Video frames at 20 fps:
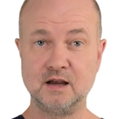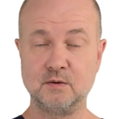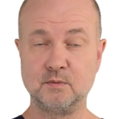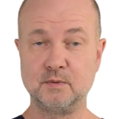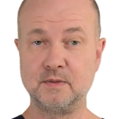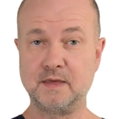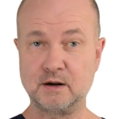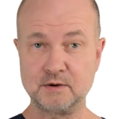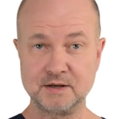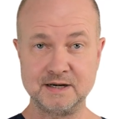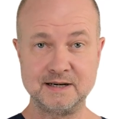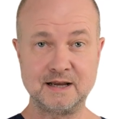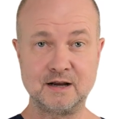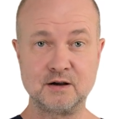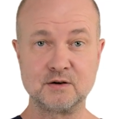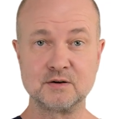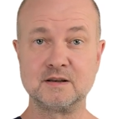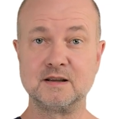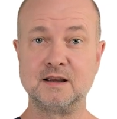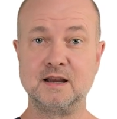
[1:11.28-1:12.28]
Without a
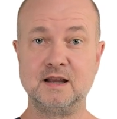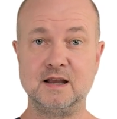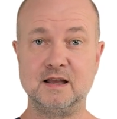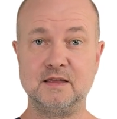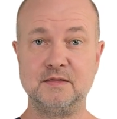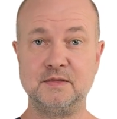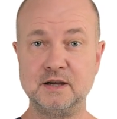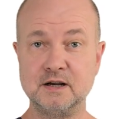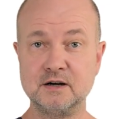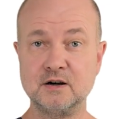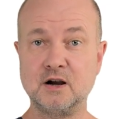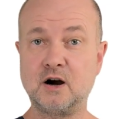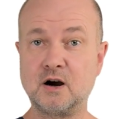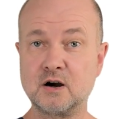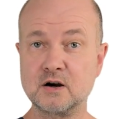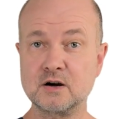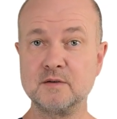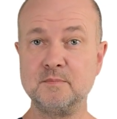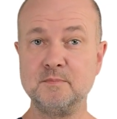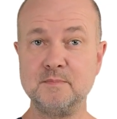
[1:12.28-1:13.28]
doubt, there
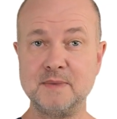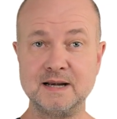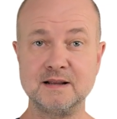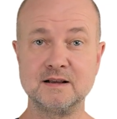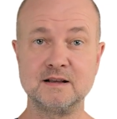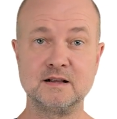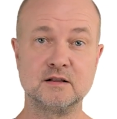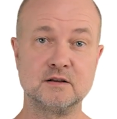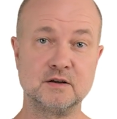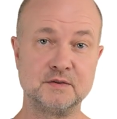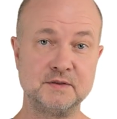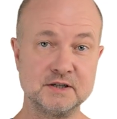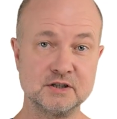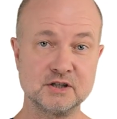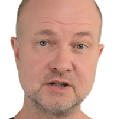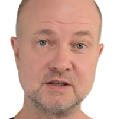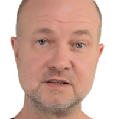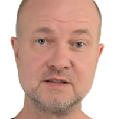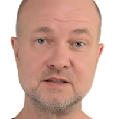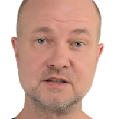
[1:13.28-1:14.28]
are medical
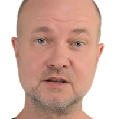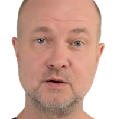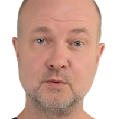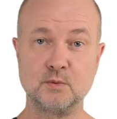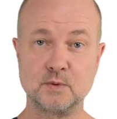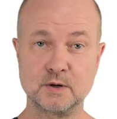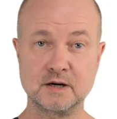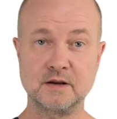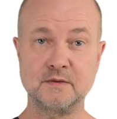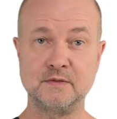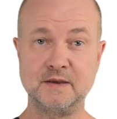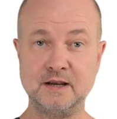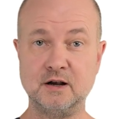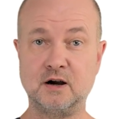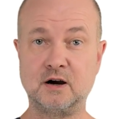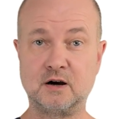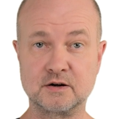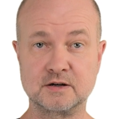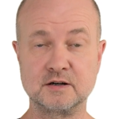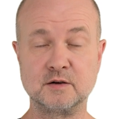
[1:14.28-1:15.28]
conditions where they
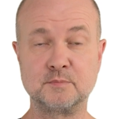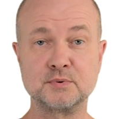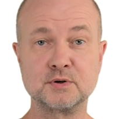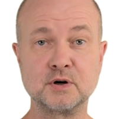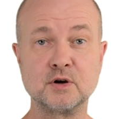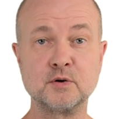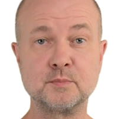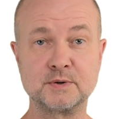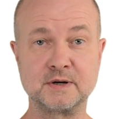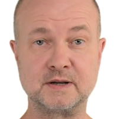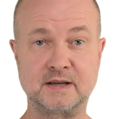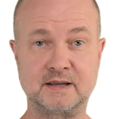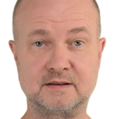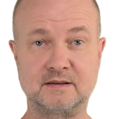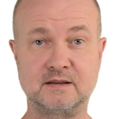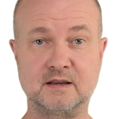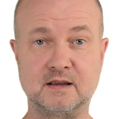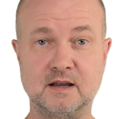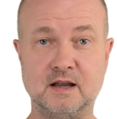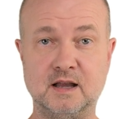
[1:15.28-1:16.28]
are appropriate.